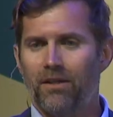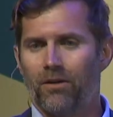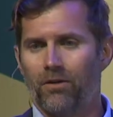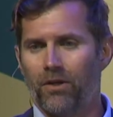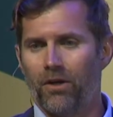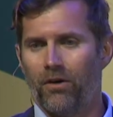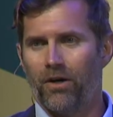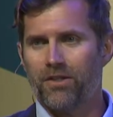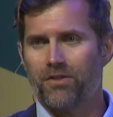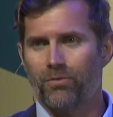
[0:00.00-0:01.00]
early
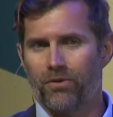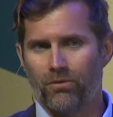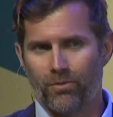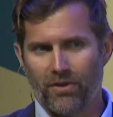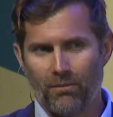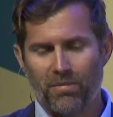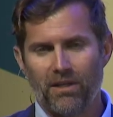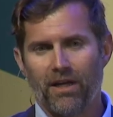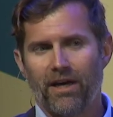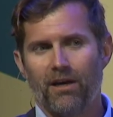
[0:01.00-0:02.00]
aughts with groups like B
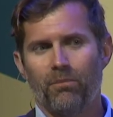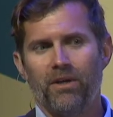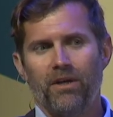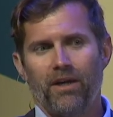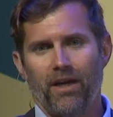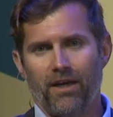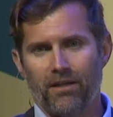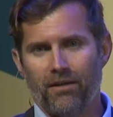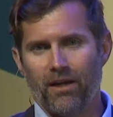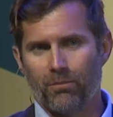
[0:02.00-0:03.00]
Lab
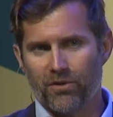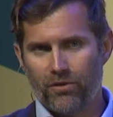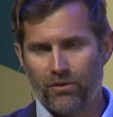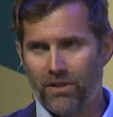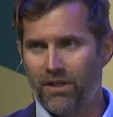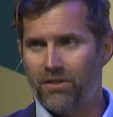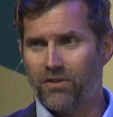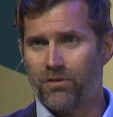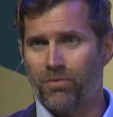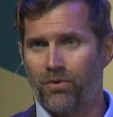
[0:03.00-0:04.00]
and the opportunity to
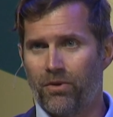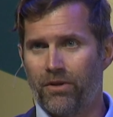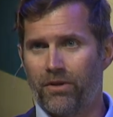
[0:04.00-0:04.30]
support